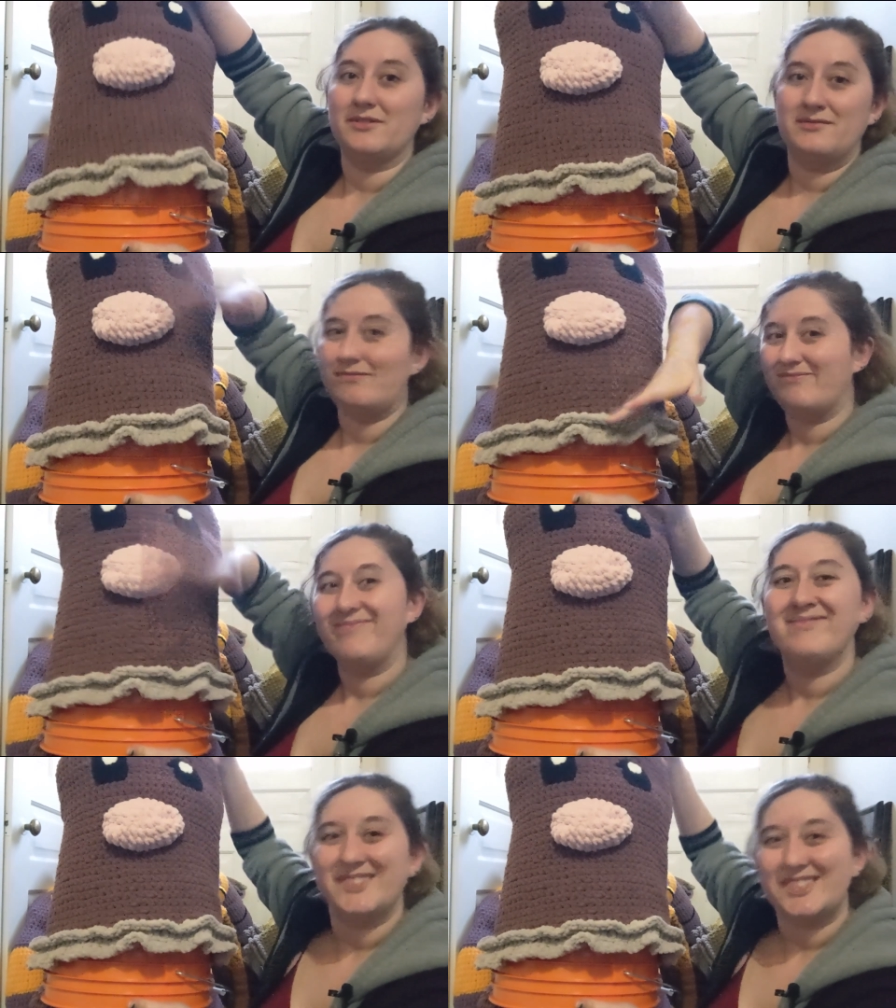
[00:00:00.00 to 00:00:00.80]
It was
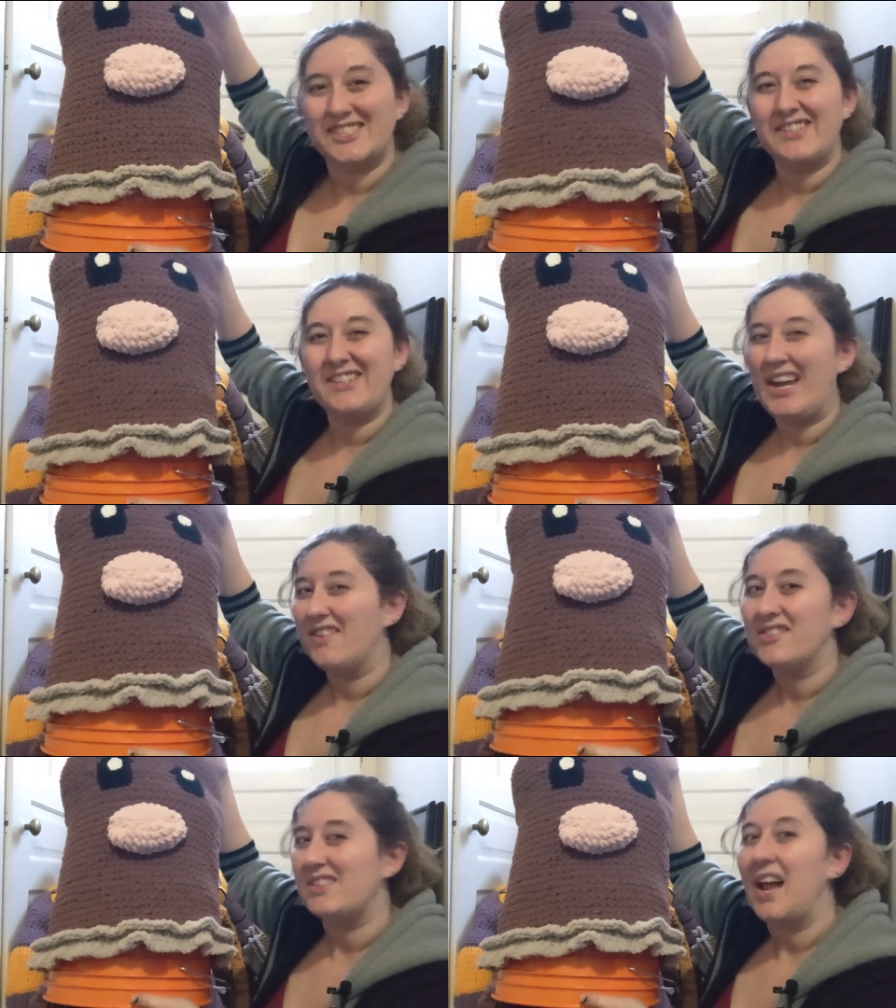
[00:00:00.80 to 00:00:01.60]

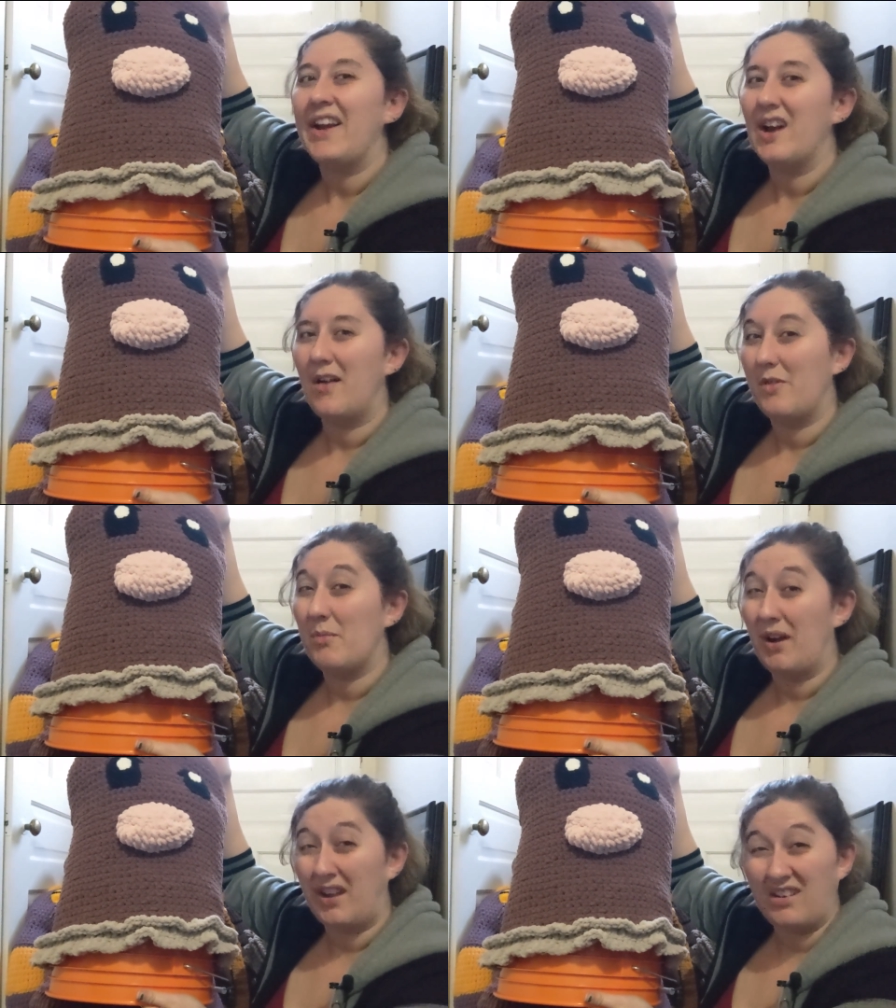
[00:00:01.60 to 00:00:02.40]
still kind of sliding
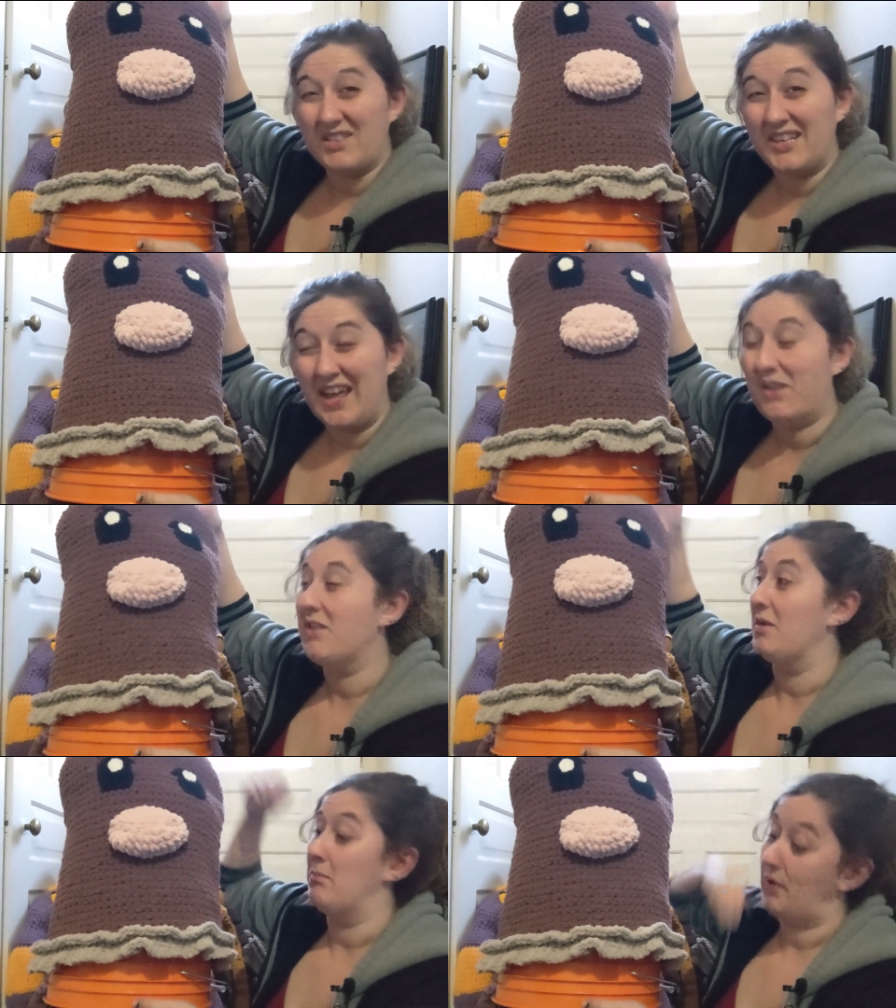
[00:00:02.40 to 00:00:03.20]
off the bucket
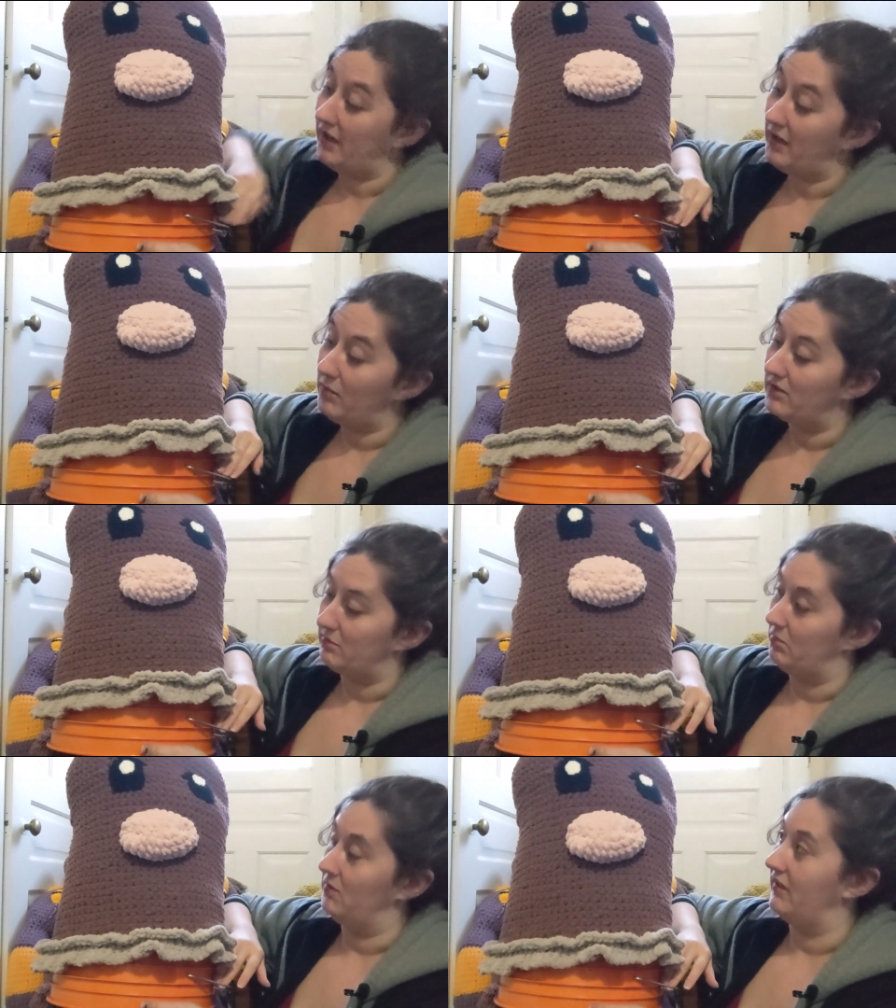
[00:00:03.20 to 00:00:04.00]
altogether. The bucket wasn't